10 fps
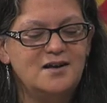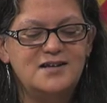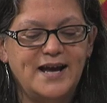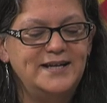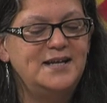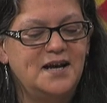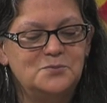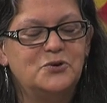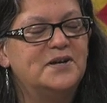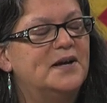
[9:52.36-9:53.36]

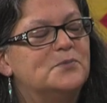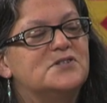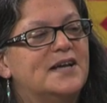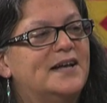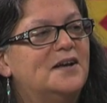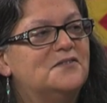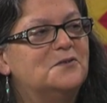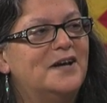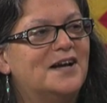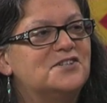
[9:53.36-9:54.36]
99.9% of
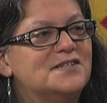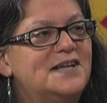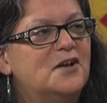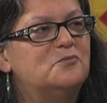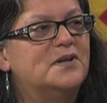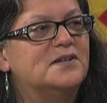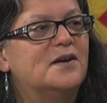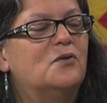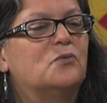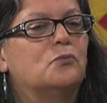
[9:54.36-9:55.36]
the reactions have been
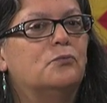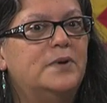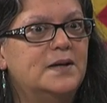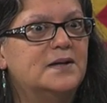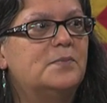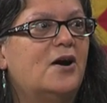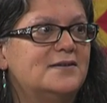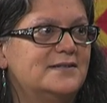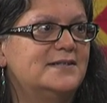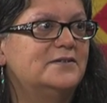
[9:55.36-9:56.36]
really
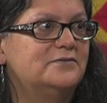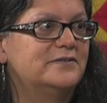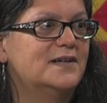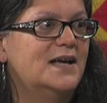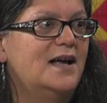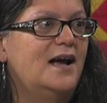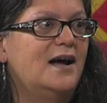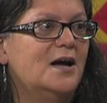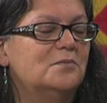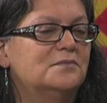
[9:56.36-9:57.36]
positive.
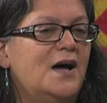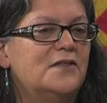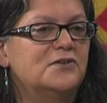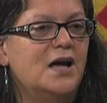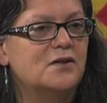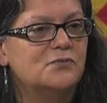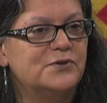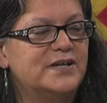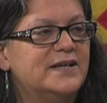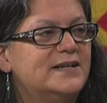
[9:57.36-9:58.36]
Mm-hmm. Other
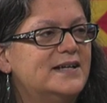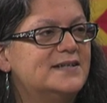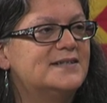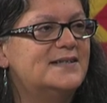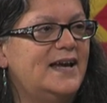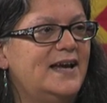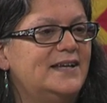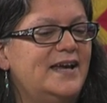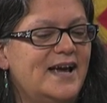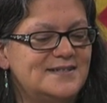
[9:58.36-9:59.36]
California Indians
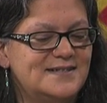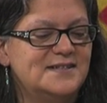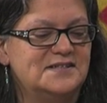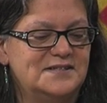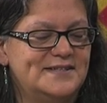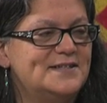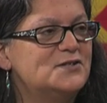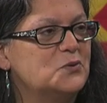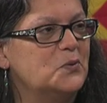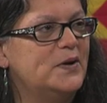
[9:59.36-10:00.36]
saying, yes, this is the
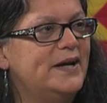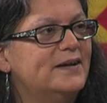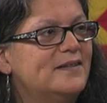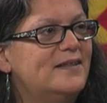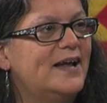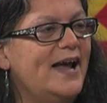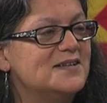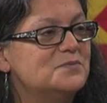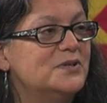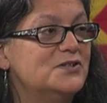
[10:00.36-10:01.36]
story that
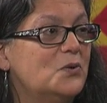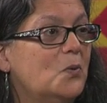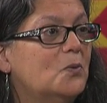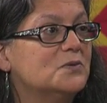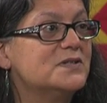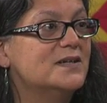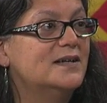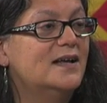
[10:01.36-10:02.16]
hasn't been told.